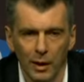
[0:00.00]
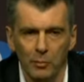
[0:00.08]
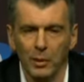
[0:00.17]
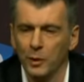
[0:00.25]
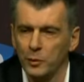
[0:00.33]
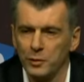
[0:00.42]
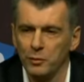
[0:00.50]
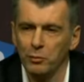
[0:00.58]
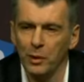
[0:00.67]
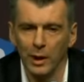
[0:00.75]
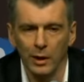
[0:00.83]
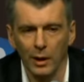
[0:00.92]
amount of
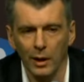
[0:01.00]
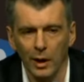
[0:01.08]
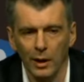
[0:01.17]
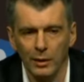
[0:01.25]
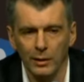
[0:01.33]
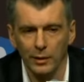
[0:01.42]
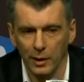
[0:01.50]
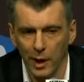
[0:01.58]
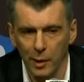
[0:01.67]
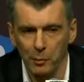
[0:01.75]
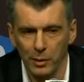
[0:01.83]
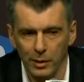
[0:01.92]
money under the
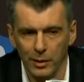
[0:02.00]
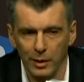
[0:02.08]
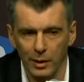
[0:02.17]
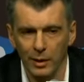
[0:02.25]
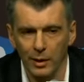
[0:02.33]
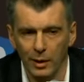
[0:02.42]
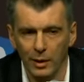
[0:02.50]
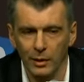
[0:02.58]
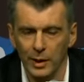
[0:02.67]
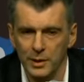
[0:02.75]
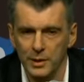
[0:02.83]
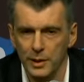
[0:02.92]
cap uh,
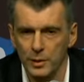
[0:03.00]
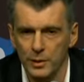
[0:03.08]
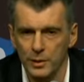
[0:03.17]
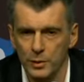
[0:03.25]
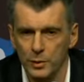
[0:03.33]
next season.